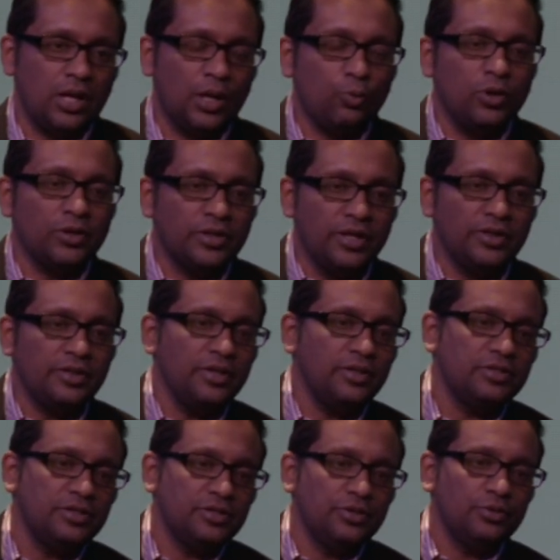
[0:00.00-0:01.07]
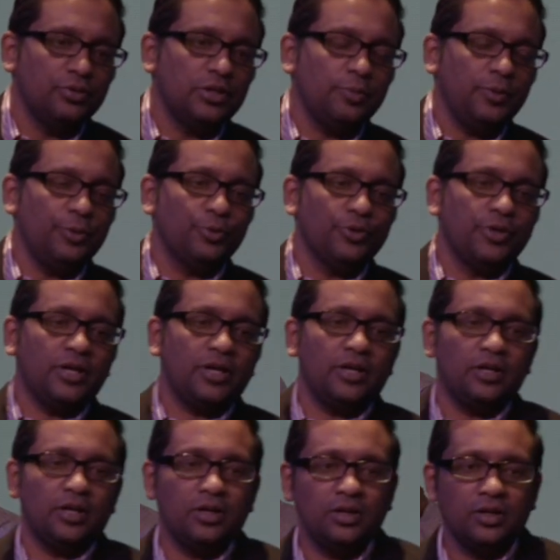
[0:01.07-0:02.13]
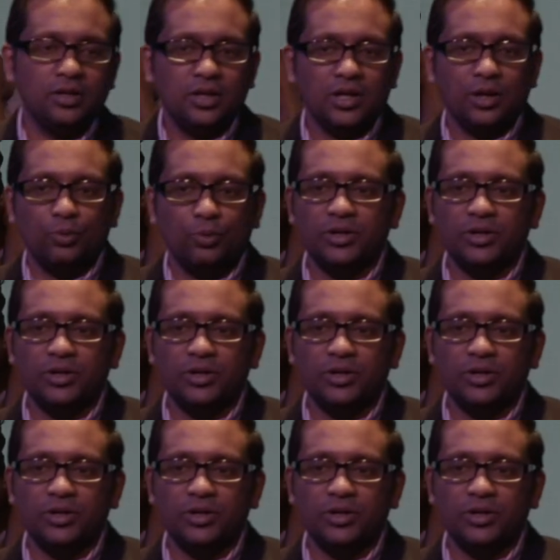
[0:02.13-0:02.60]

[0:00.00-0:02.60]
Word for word: I want nothing to do with, people that I